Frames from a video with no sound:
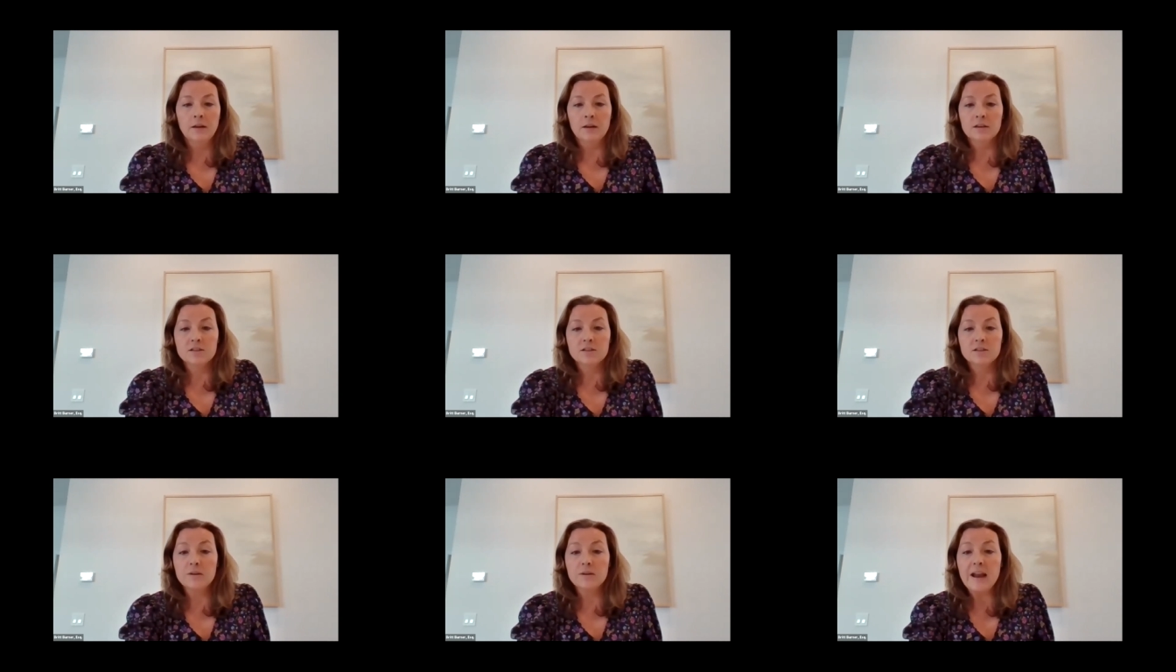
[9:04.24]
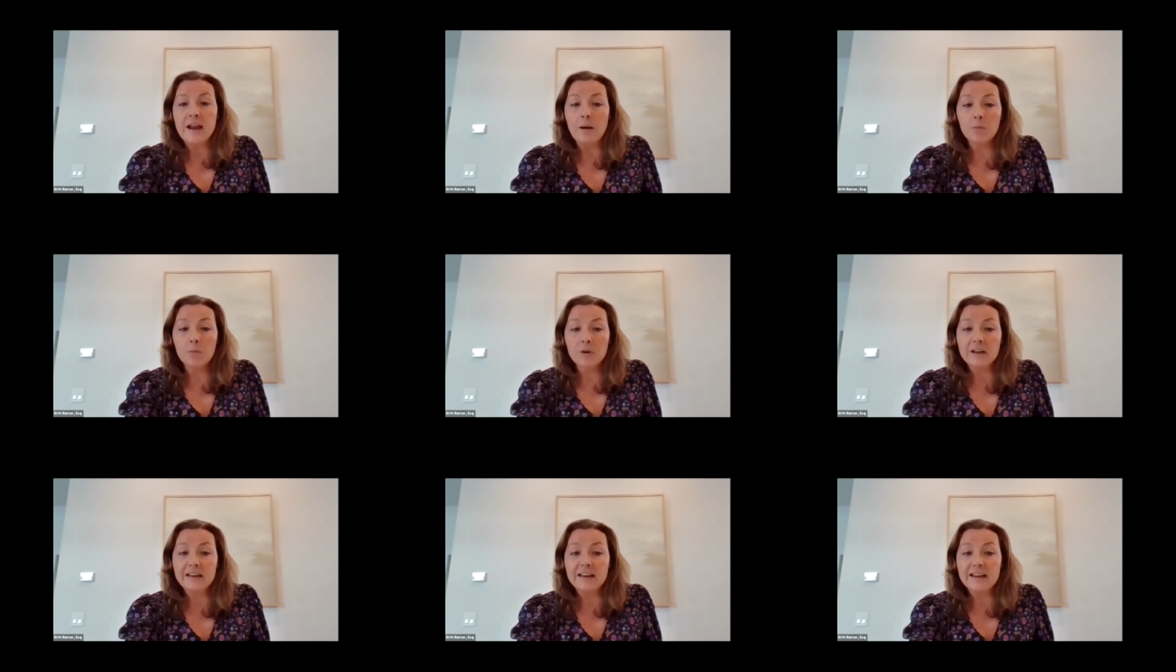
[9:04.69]
So
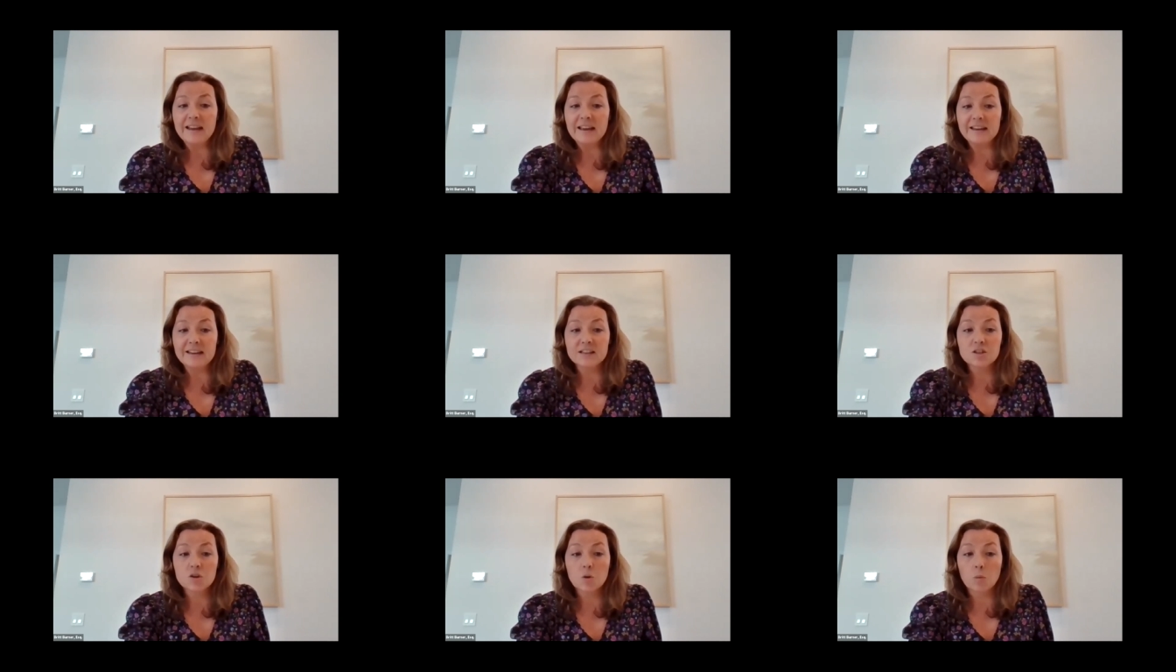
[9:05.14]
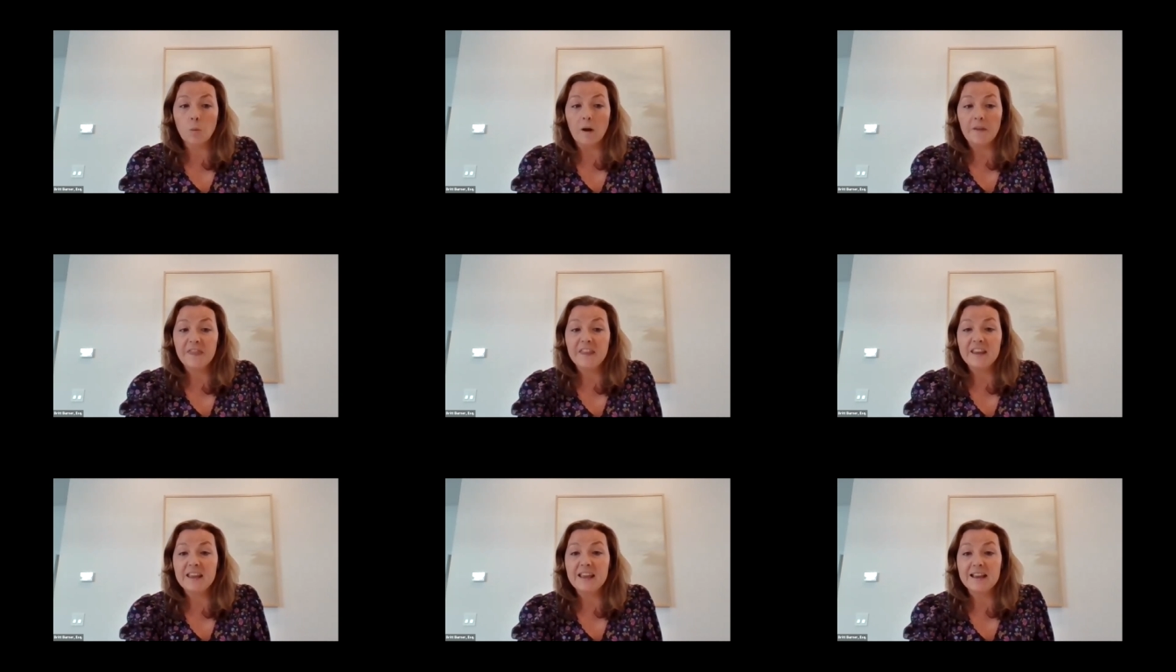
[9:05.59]
now we're going to get into
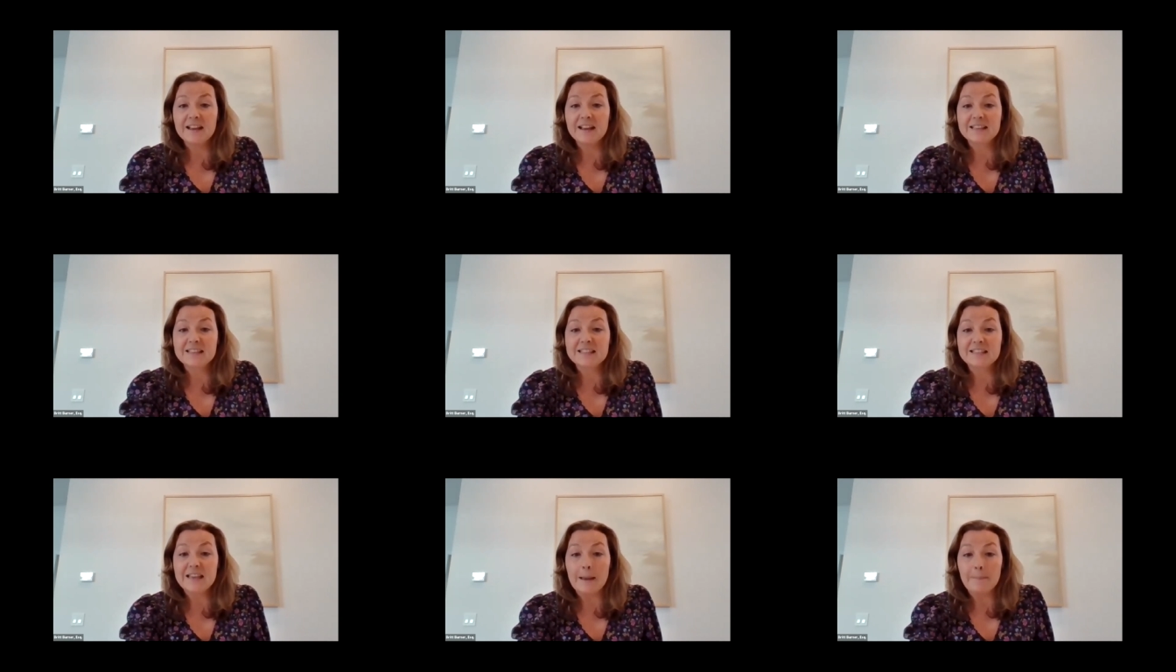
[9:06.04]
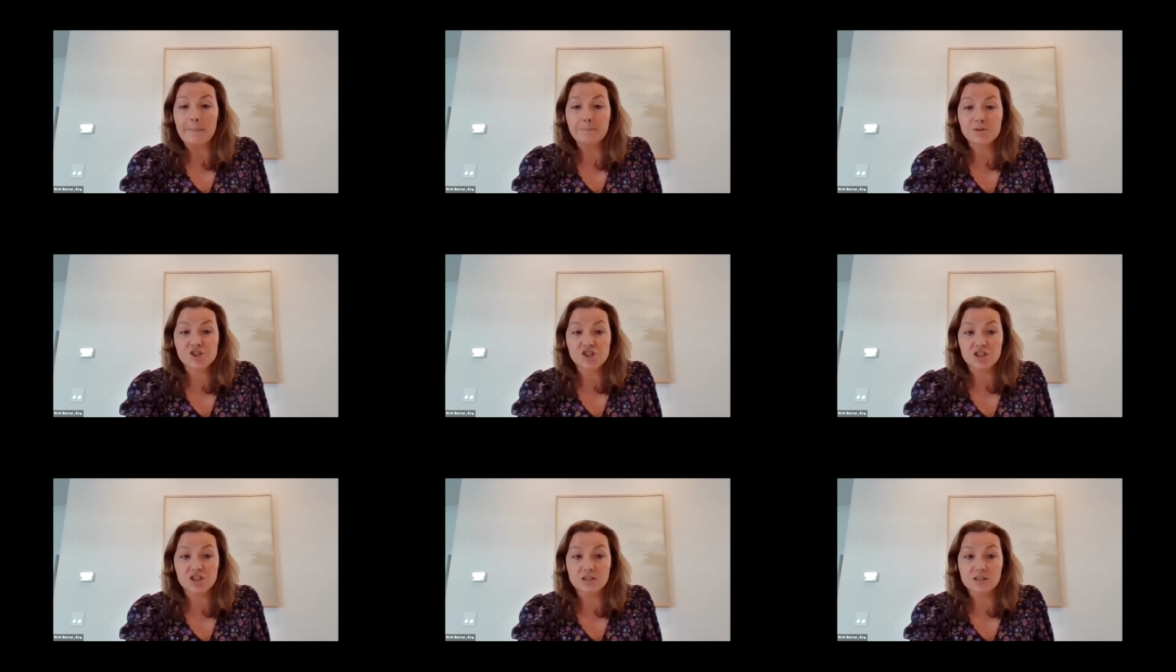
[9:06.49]
what the
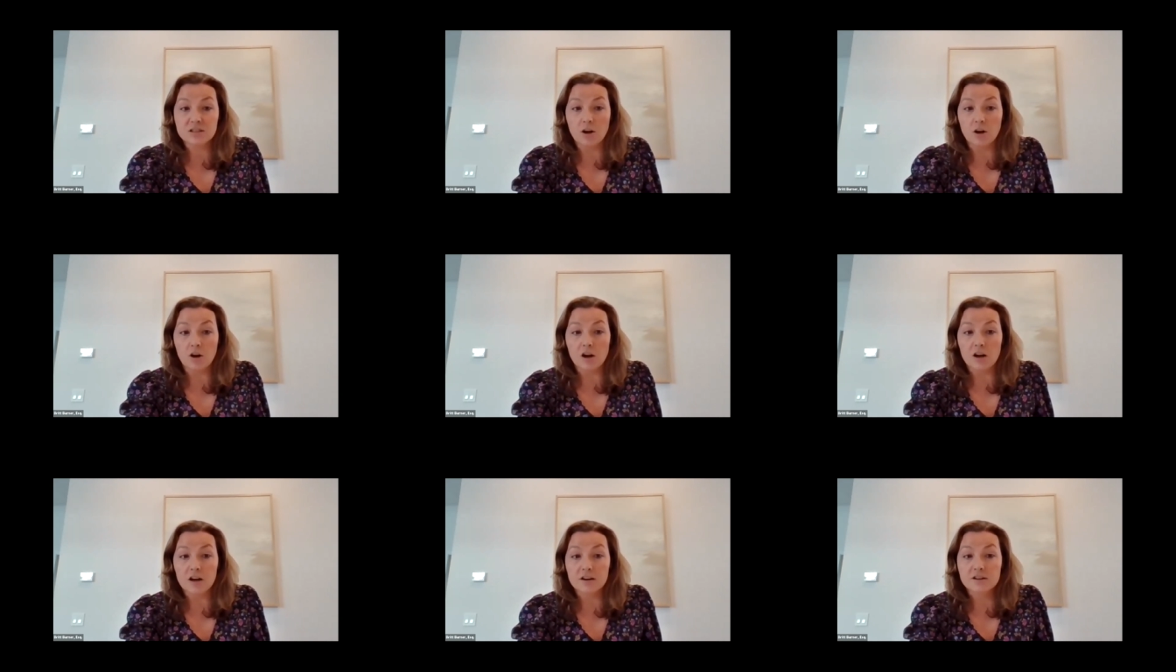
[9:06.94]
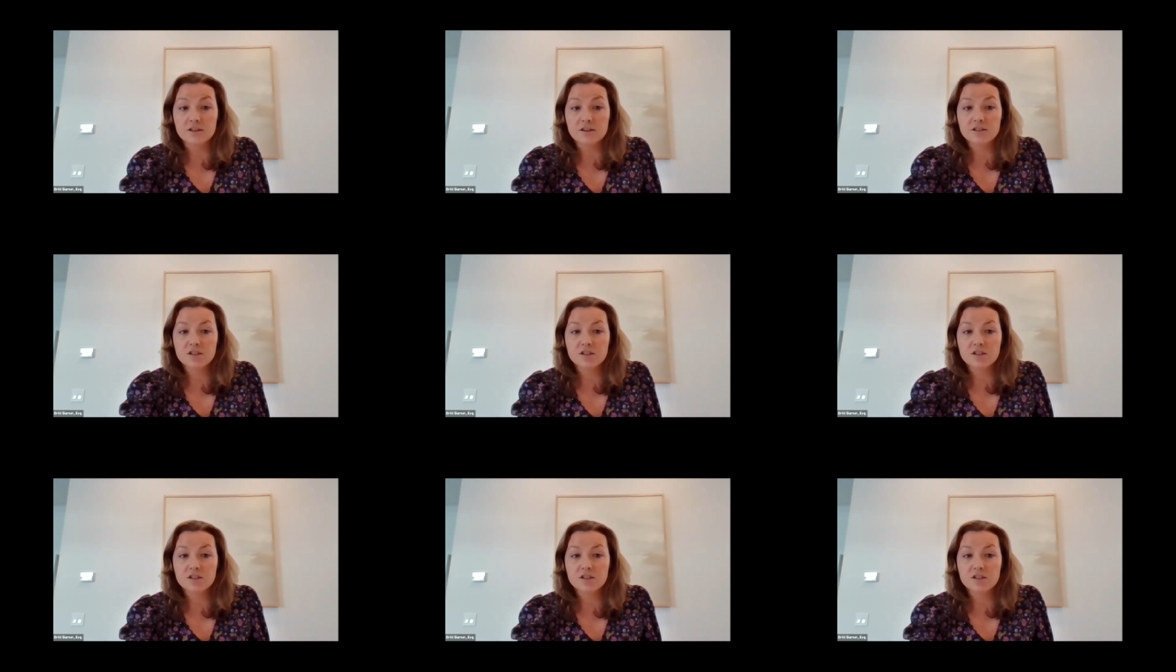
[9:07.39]
exceptions are.